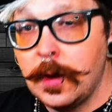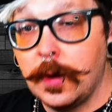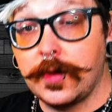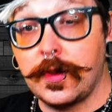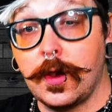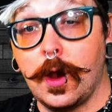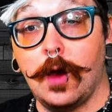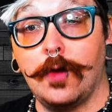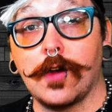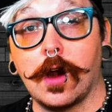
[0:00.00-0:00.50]

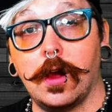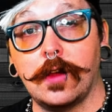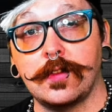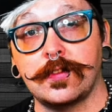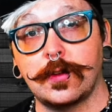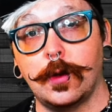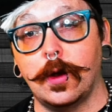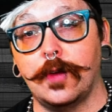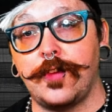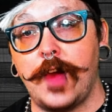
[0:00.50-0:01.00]
With an overall
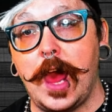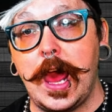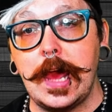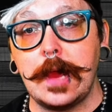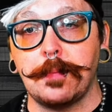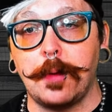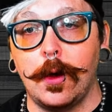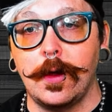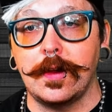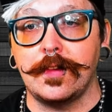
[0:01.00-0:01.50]
score of
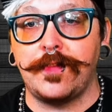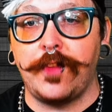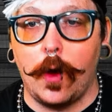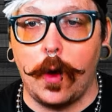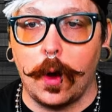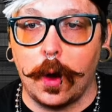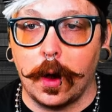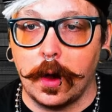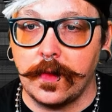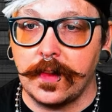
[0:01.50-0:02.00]

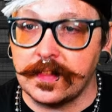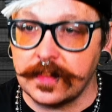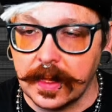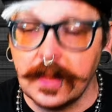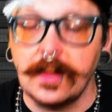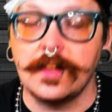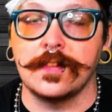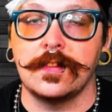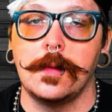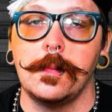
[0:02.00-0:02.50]
8.4, this
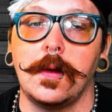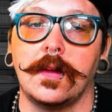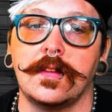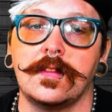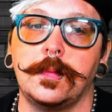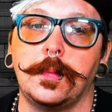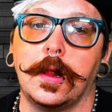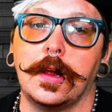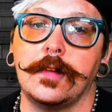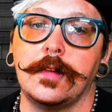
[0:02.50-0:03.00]
is a
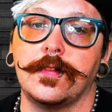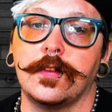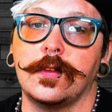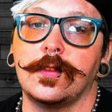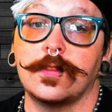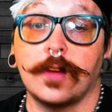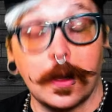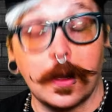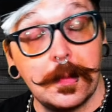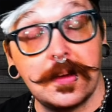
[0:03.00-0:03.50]
must-play for
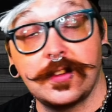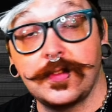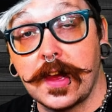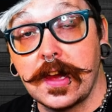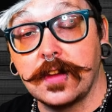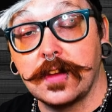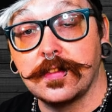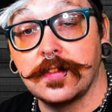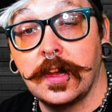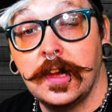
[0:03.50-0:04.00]
skirmish
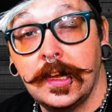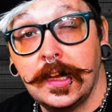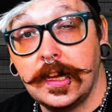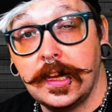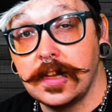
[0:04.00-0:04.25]
fans.